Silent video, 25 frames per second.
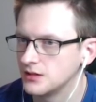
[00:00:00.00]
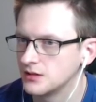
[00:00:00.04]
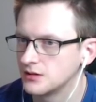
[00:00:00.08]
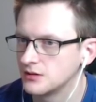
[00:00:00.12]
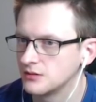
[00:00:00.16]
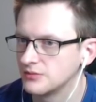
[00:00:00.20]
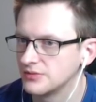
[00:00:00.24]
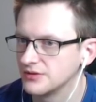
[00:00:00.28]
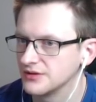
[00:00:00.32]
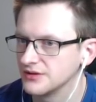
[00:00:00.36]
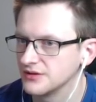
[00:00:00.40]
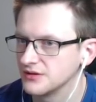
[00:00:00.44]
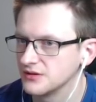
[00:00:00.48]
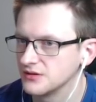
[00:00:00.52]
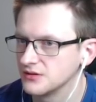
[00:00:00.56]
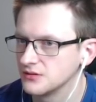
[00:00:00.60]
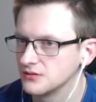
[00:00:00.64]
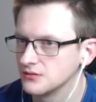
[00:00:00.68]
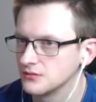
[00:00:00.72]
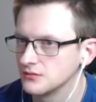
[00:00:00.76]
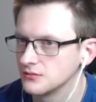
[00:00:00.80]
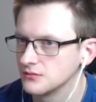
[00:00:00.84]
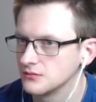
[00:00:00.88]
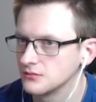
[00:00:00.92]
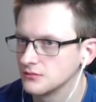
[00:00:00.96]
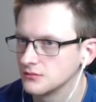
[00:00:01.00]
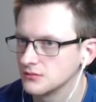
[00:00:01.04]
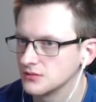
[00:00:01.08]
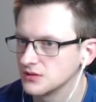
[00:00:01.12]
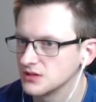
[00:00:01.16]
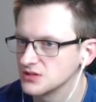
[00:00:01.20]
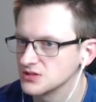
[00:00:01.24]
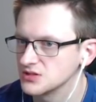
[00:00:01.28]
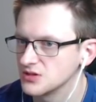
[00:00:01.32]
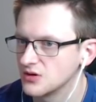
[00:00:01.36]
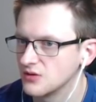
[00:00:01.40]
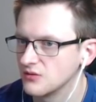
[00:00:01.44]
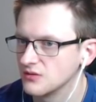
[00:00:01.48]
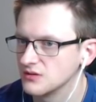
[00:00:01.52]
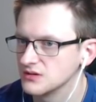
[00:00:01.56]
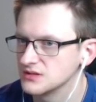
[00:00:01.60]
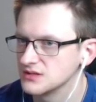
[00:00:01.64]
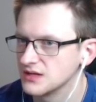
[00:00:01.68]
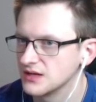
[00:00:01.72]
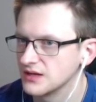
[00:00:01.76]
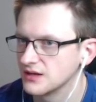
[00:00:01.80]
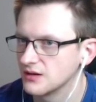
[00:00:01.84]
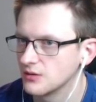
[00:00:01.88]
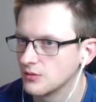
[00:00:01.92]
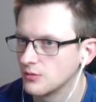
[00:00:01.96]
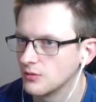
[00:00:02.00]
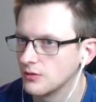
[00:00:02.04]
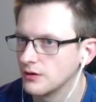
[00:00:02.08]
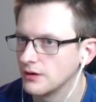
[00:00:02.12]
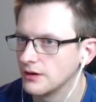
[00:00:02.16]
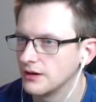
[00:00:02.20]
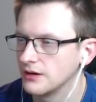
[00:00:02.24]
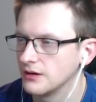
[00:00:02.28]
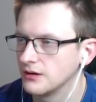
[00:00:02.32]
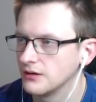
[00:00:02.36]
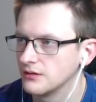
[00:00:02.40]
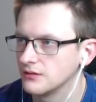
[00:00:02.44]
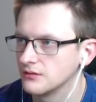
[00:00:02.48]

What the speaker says: but there's always like a way.